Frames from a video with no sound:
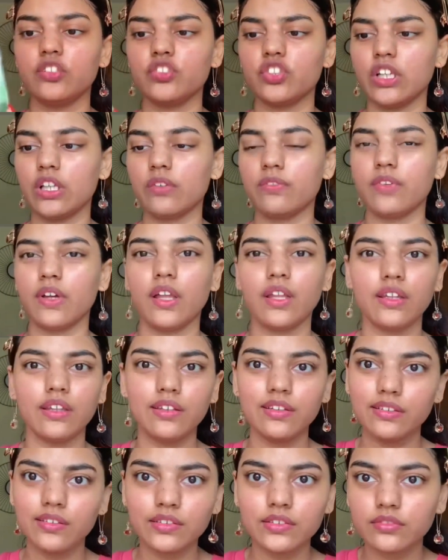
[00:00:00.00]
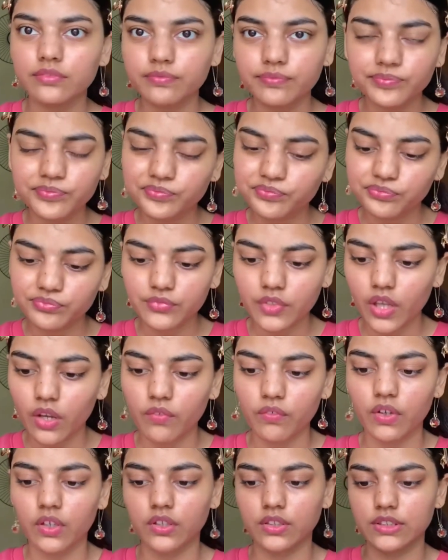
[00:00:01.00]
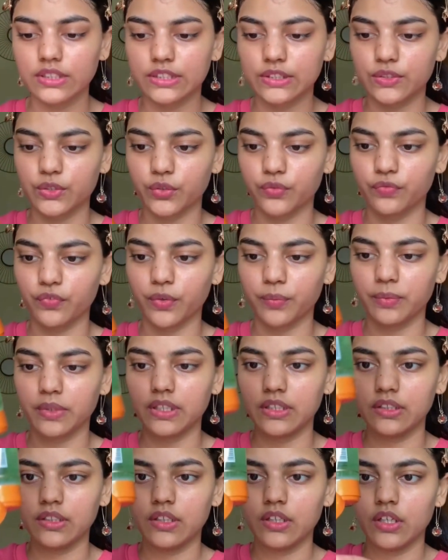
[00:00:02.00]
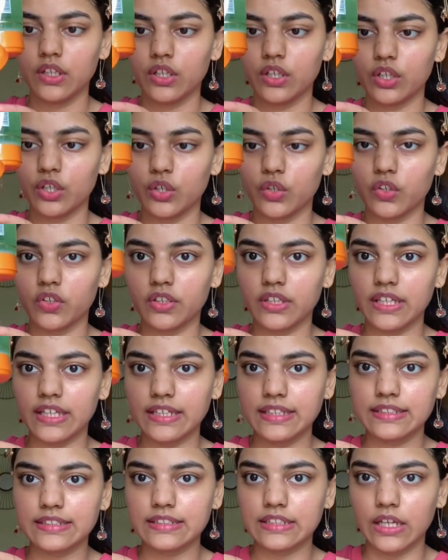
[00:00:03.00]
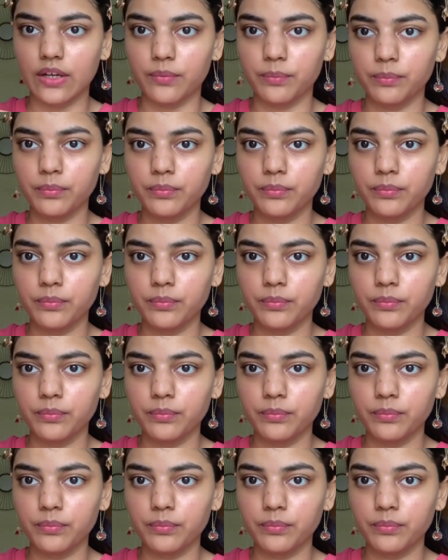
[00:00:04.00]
one, works good for me. I'm gonna take some